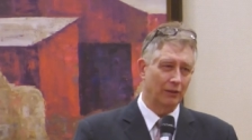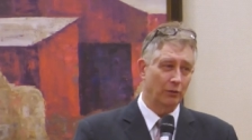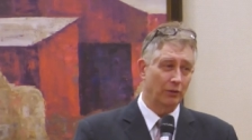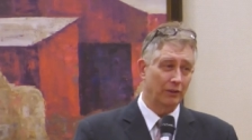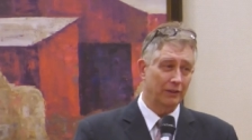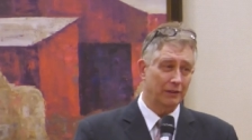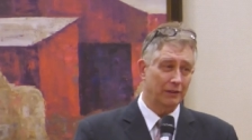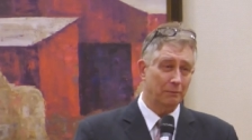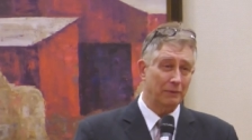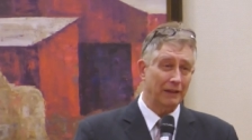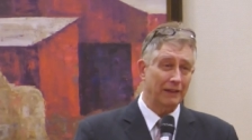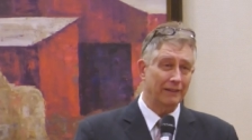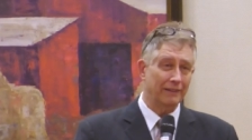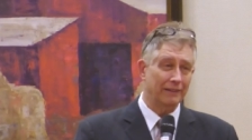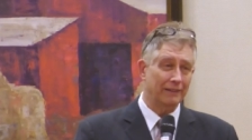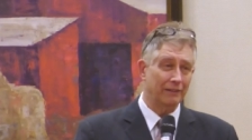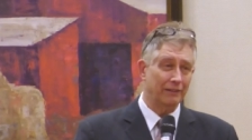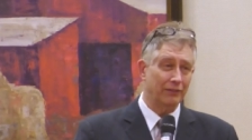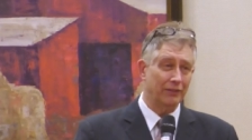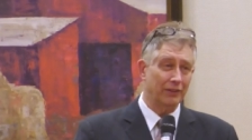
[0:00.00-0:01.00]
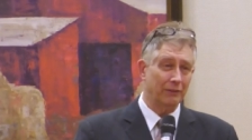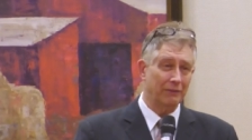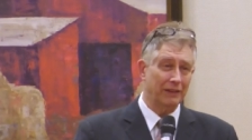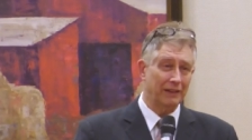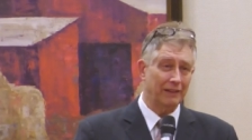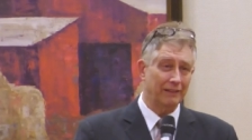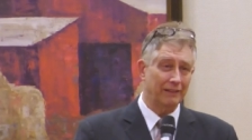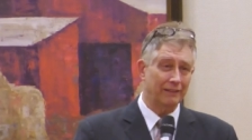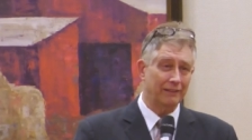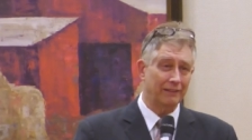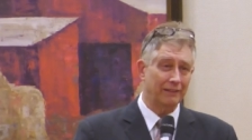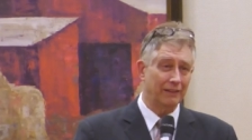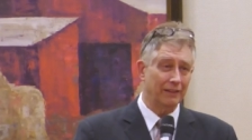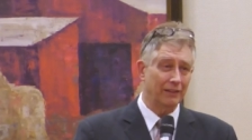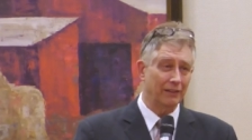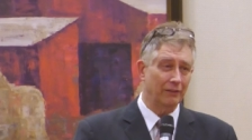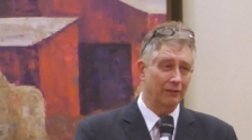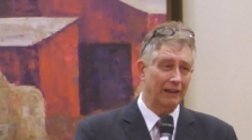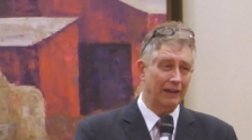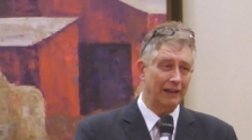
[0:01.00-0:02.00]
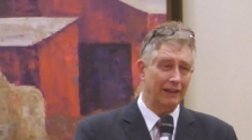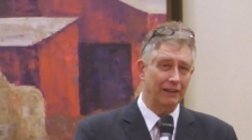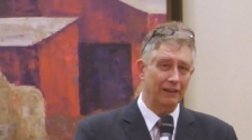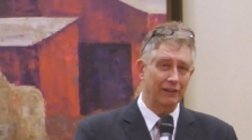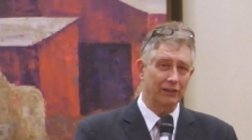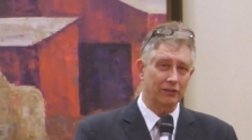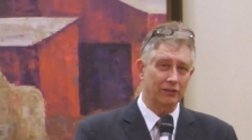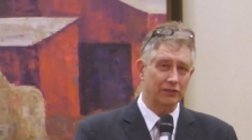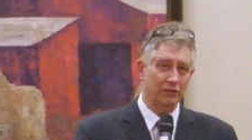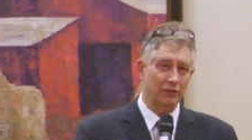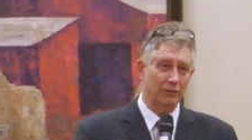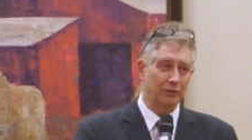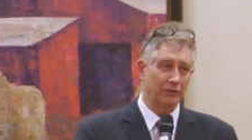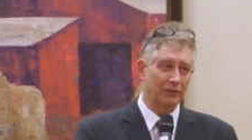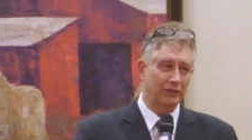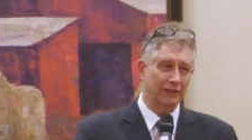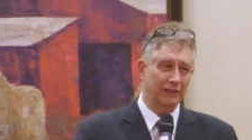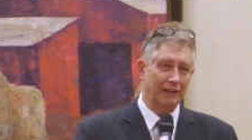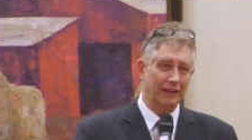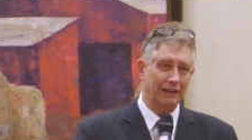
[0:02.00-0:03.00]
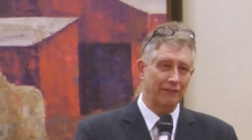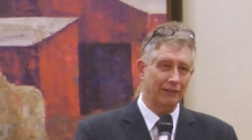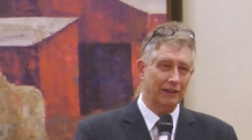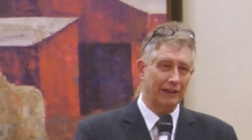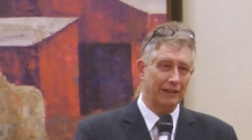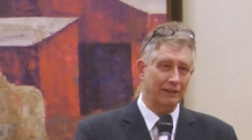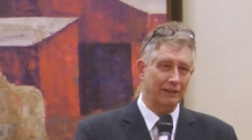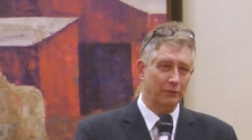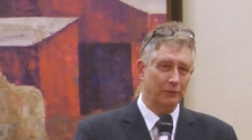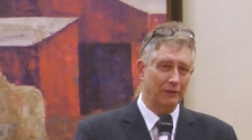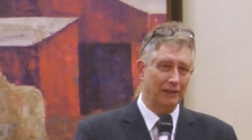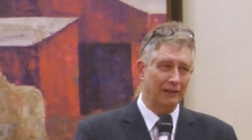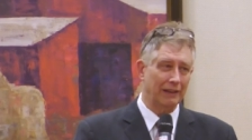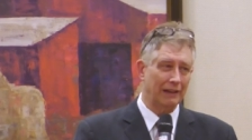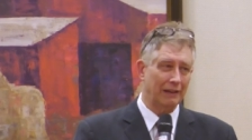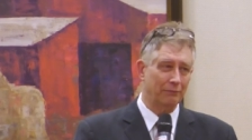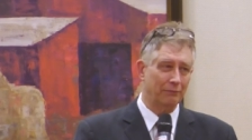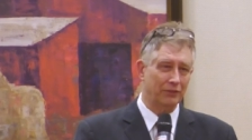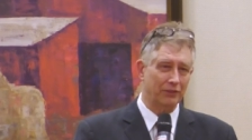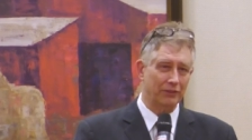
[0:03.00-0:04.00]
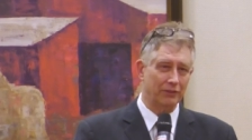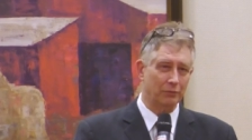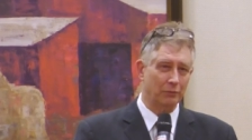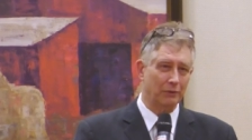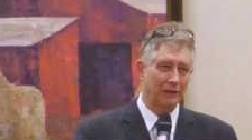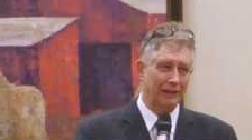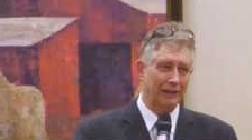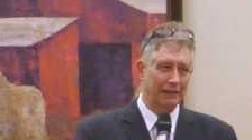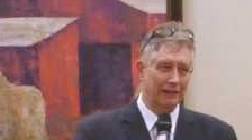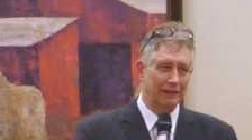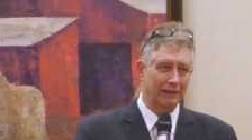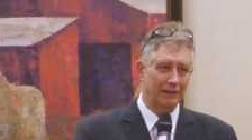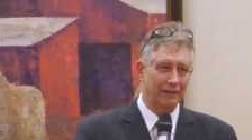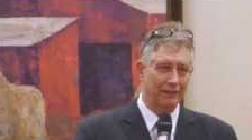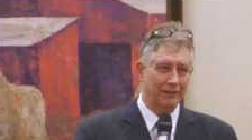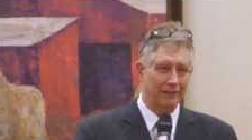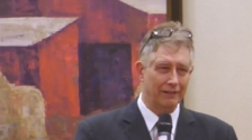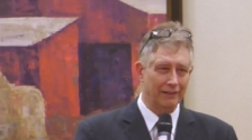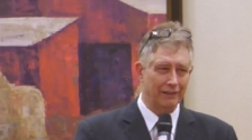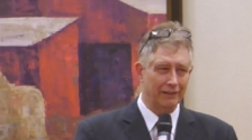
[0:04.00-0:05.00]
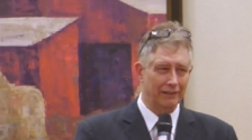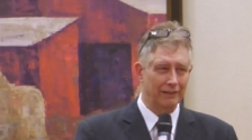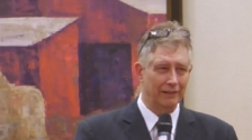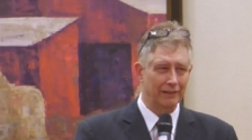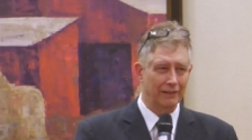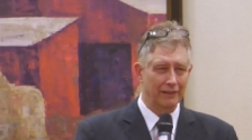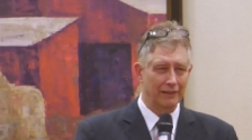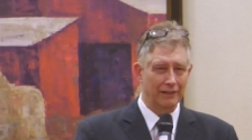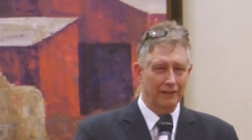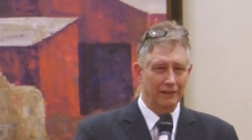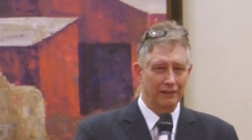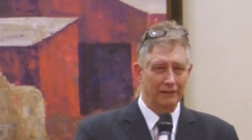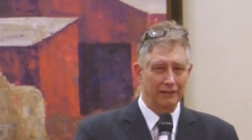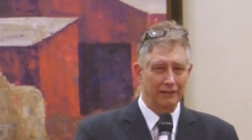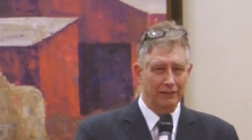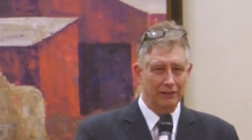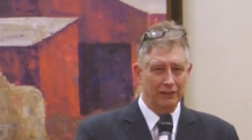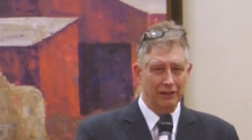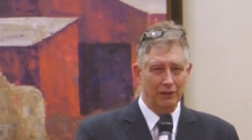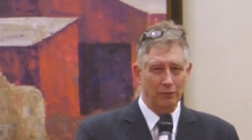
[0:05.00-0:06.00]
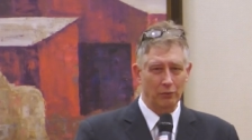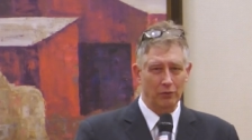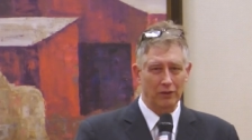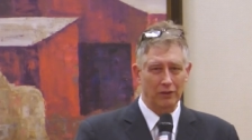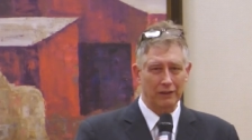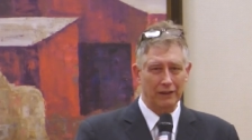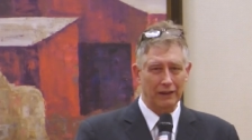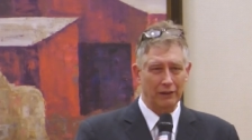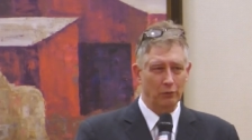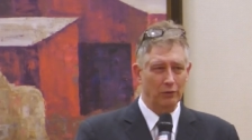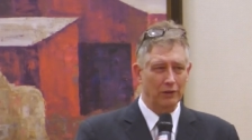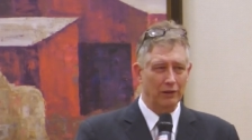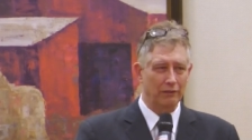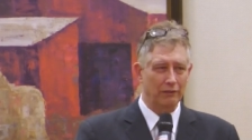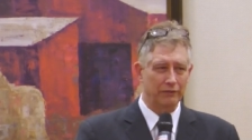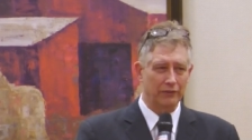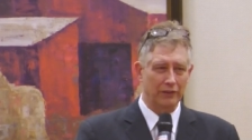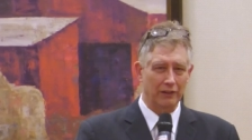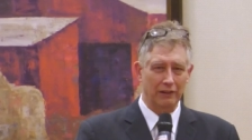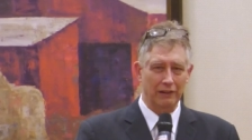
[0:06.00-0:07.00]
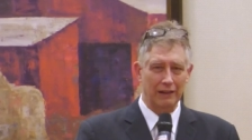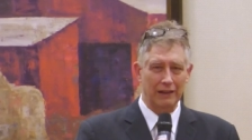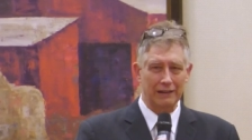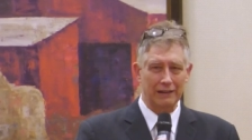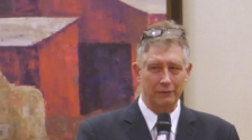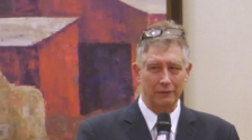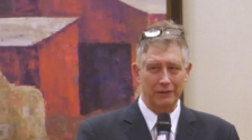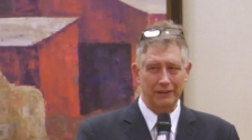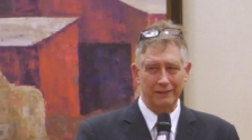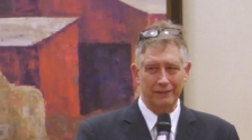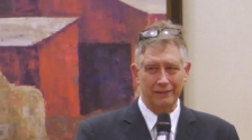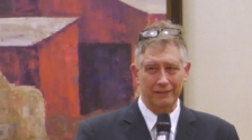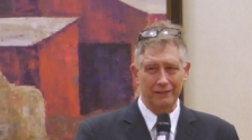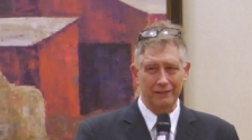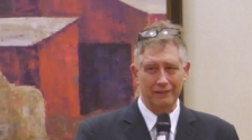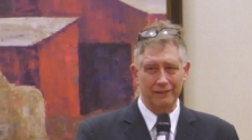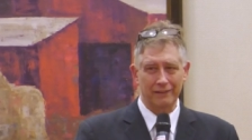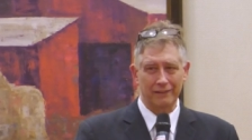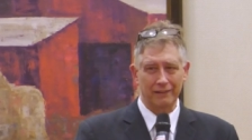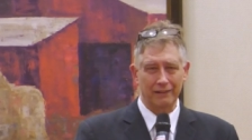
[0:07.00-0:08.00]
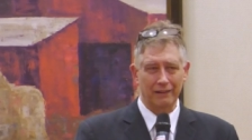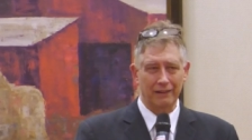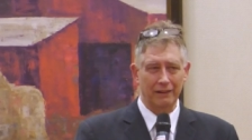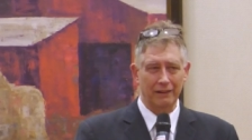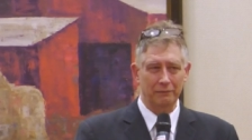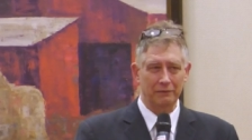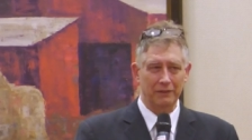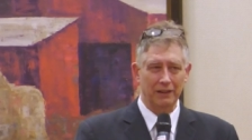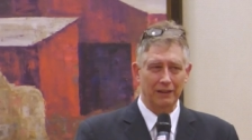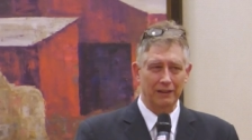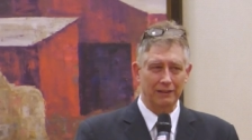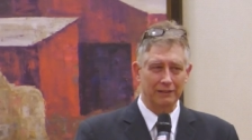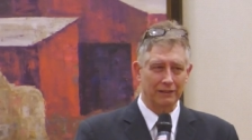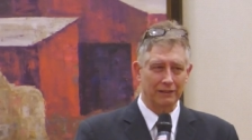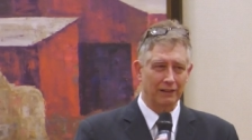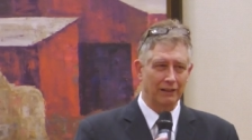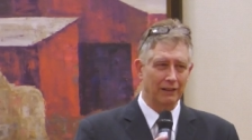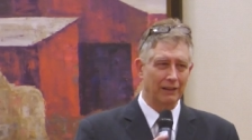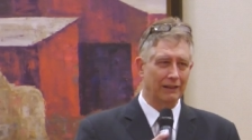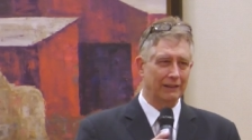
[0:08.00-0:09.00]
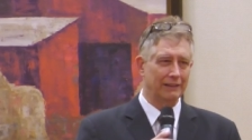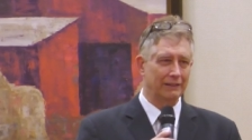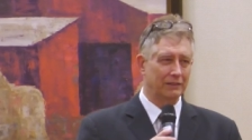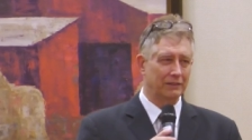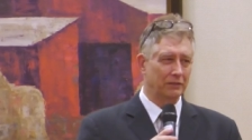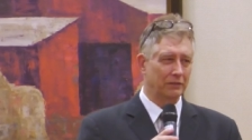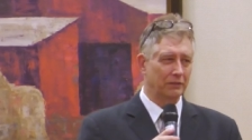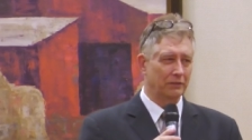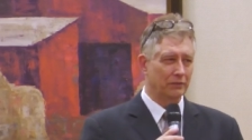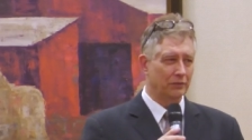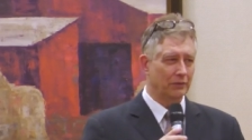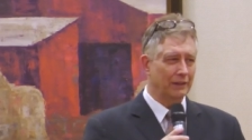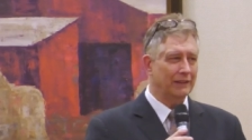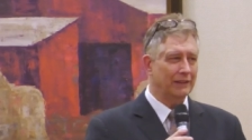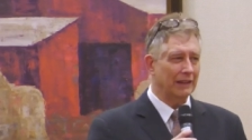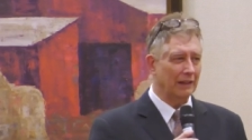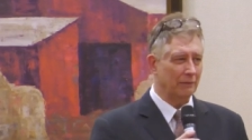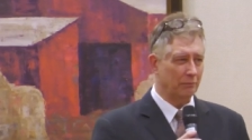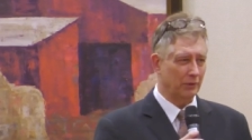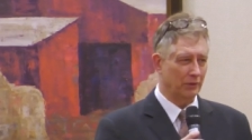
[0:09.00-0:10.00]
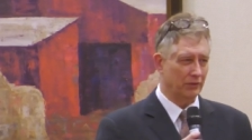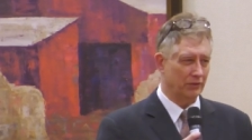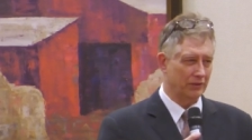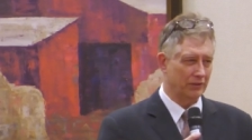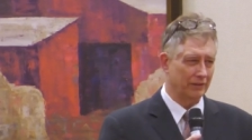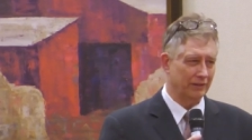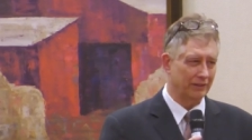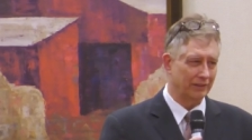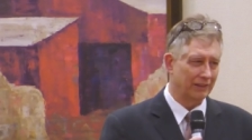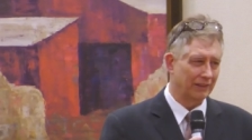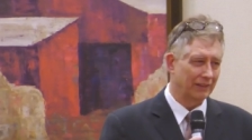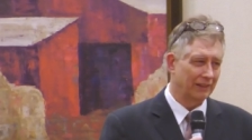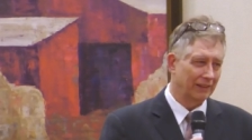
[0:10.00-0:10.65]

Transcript: Well, it depends. If somebody's, you know, eighty years old and they haven't had a relapse in twenty years and they're not walking well for a lot of reasons, I'm not inclined to treat that person.